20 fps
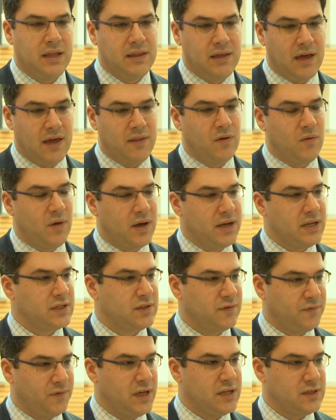The other one
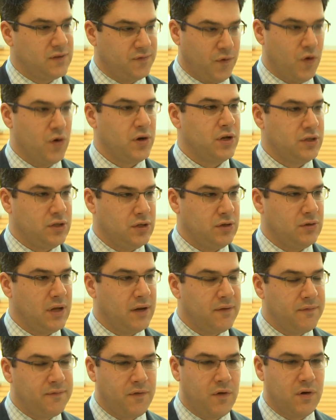is fortitude,
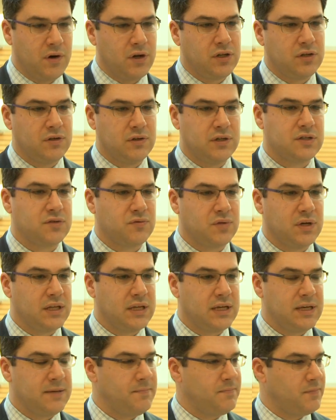and fortitude is
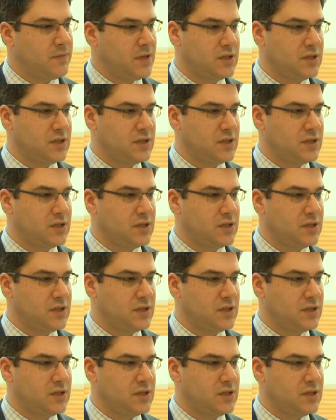really